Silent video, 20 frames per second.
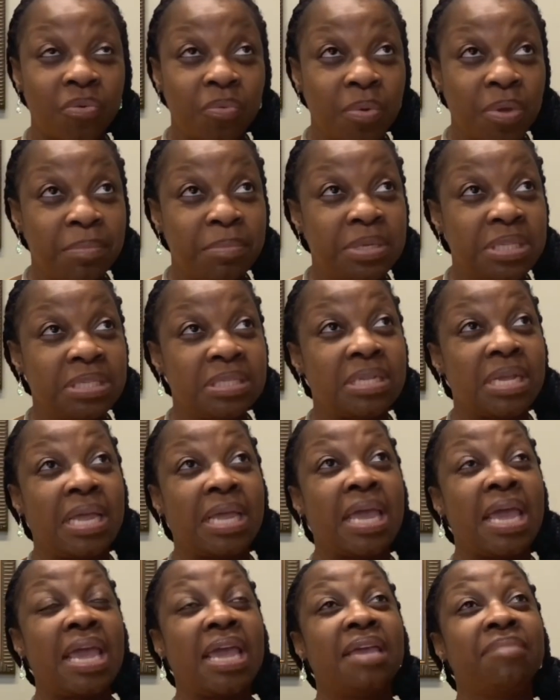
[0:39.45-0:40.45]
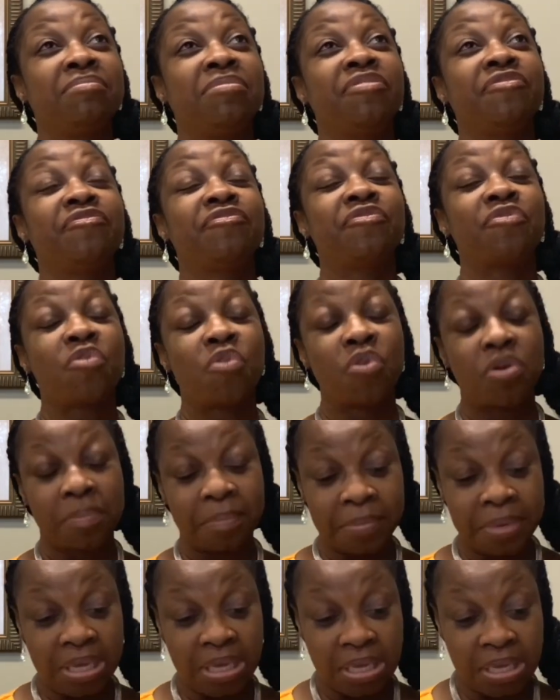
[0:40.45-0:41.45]
the women that came before
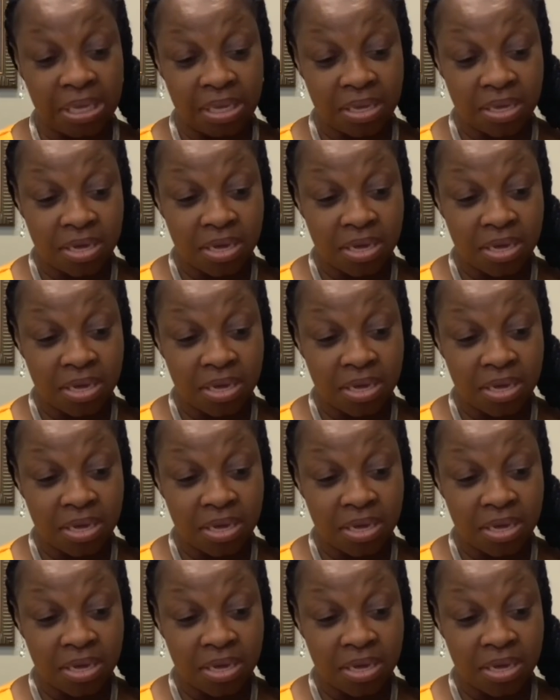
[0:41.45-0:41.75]
me